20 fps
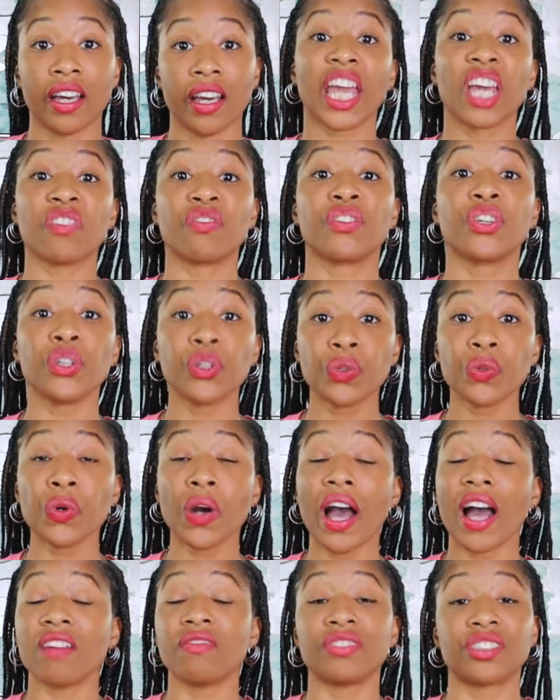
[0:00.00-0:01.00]
If you
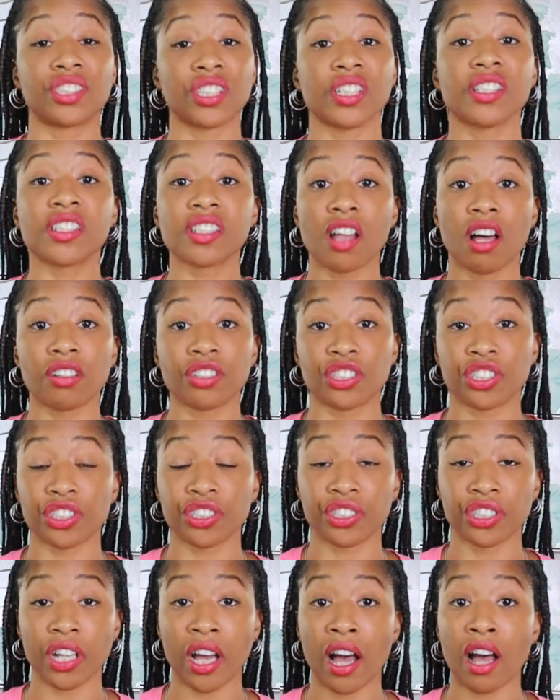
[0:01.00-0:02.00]
have just lost your
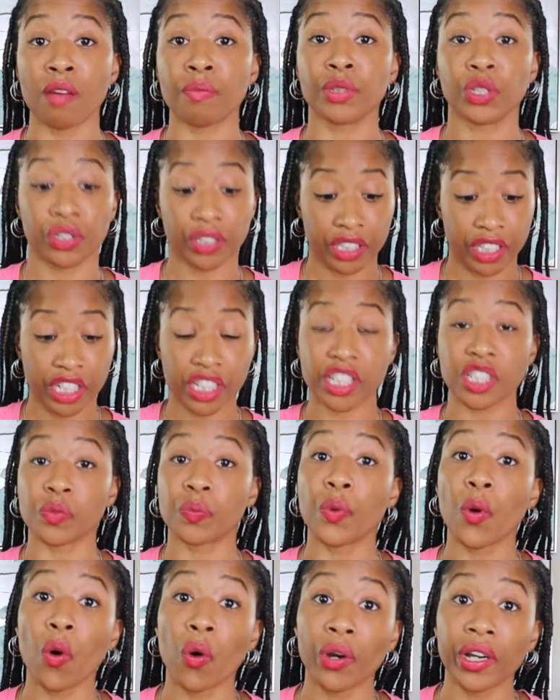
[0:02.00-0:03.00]
job, you're
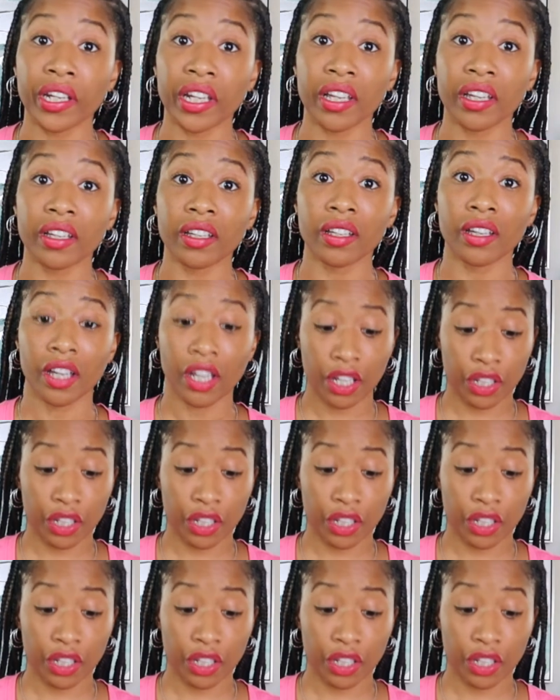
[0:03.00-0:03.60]
disappointed,